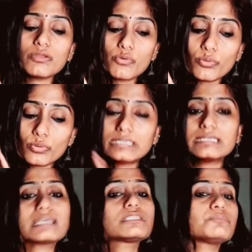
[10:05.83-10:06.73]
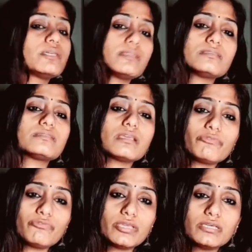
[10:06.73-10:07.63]
only experiencing
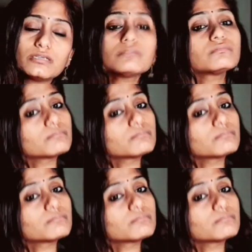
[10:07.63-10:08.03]
fear,